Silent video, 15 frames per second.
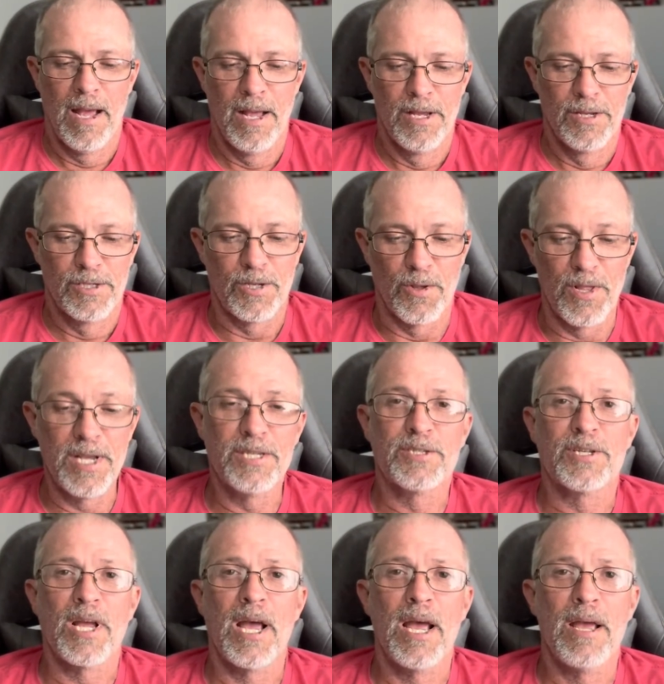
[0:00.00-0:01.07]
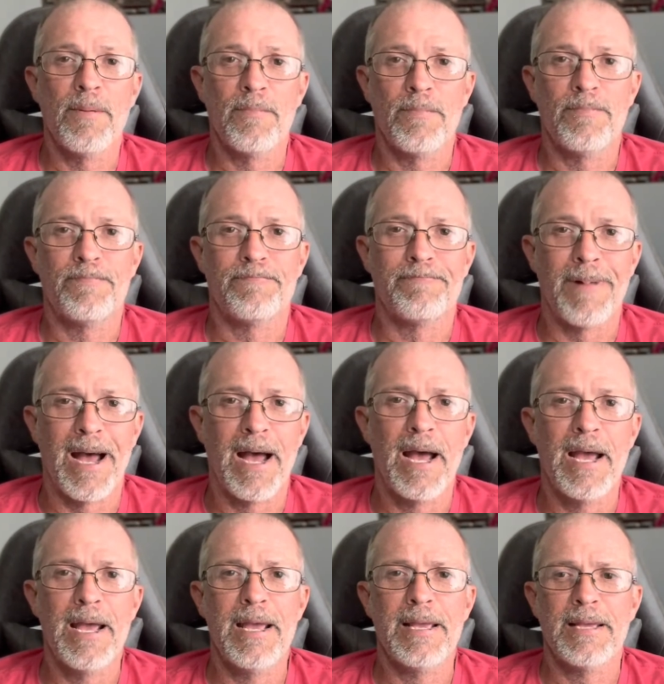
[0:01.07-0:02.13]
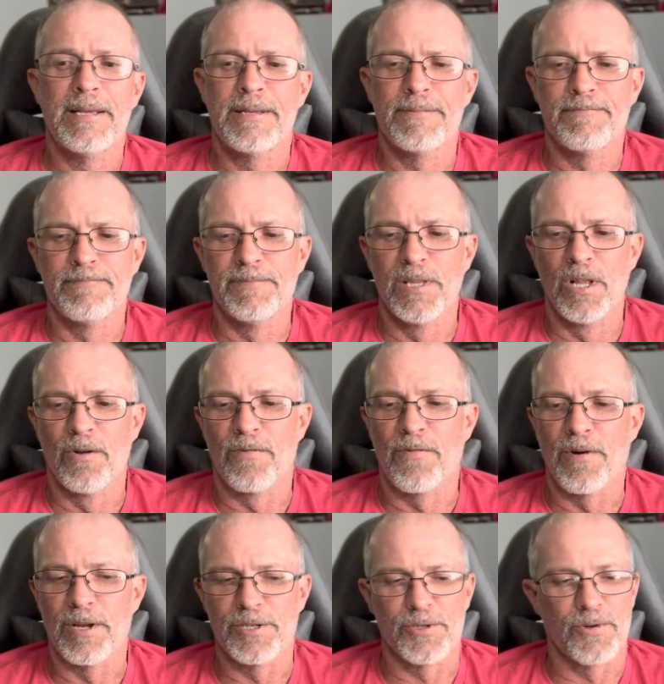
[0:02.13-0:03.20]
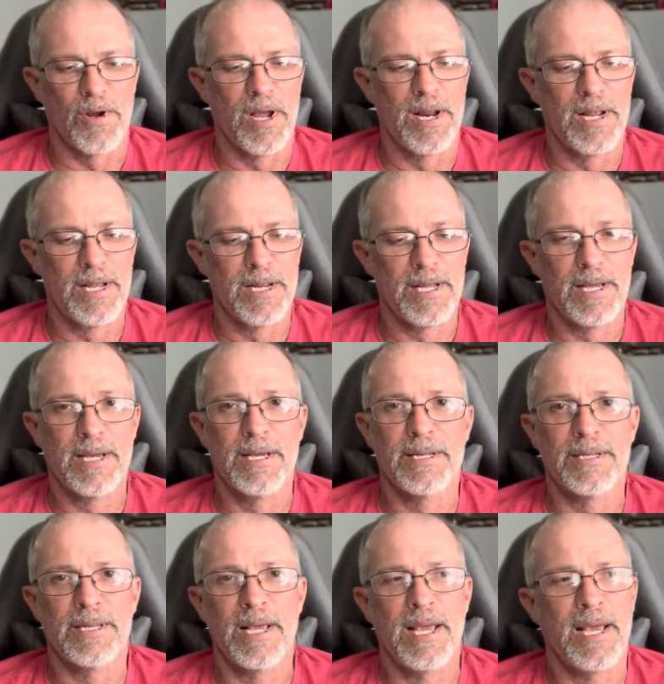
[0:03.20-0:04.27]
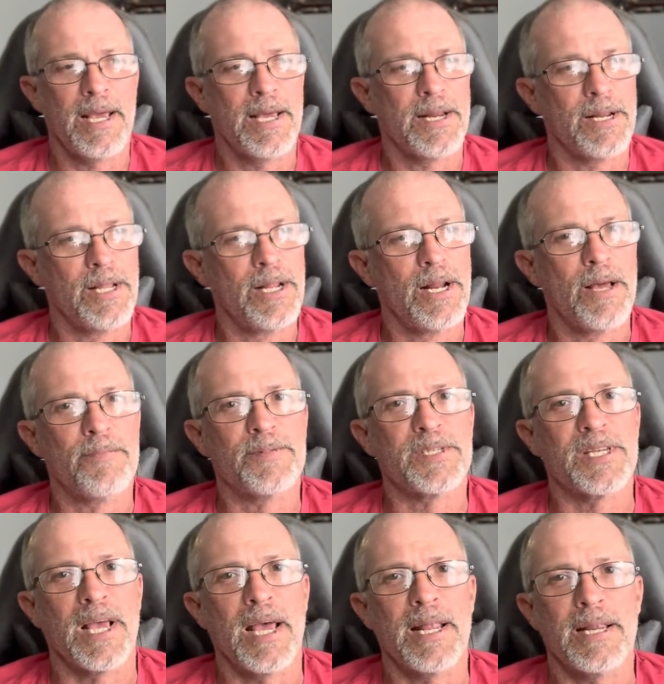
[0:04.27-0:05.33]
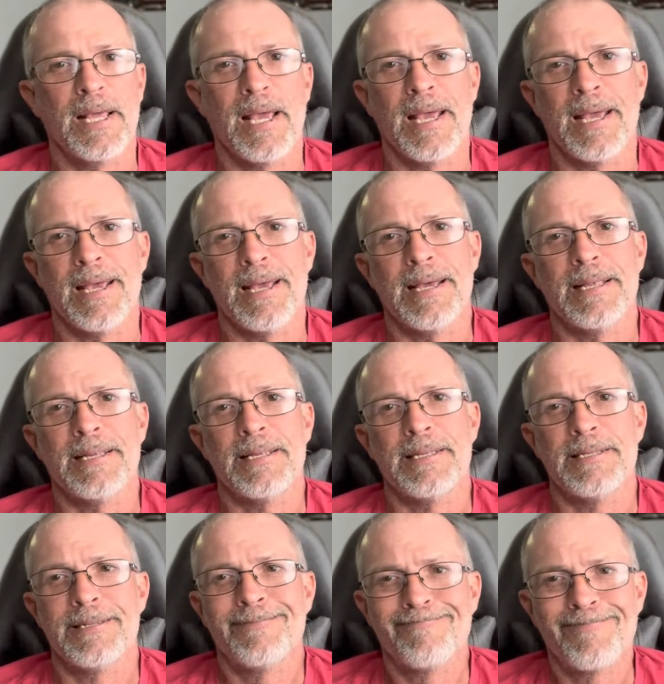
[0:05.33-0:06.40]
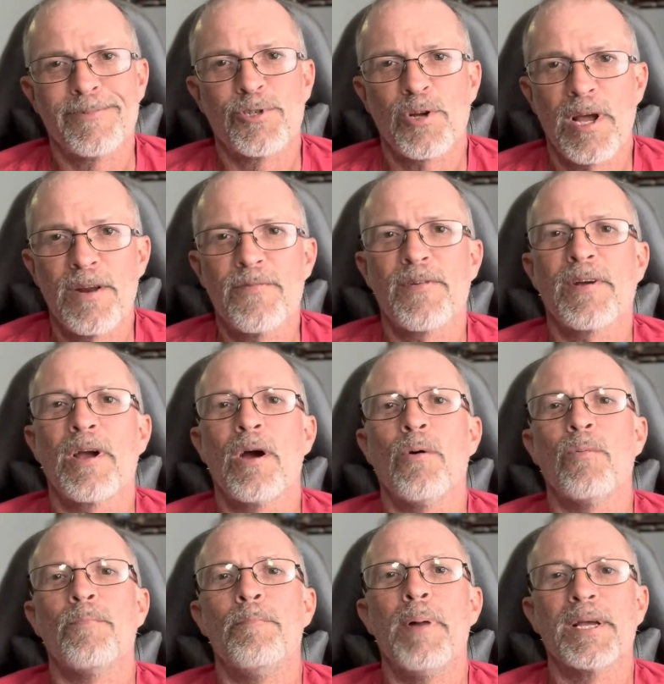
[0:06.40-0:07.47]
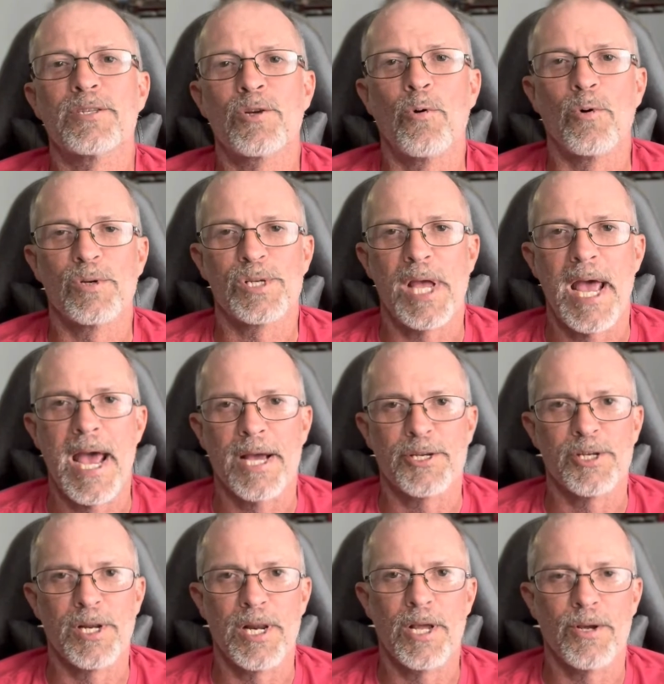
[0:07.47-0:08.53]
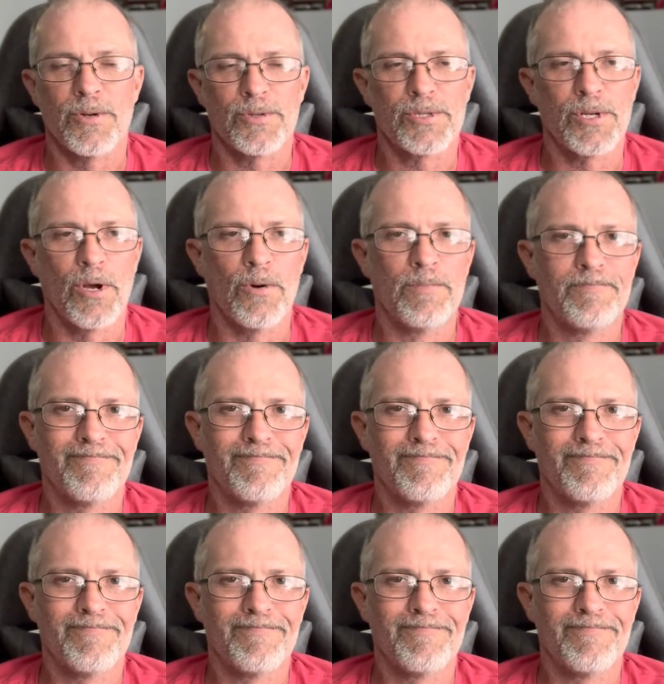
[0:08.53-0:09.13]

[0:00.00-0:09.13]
so this time I a little frustrated and a little upset and trying to figure out best course of action here. So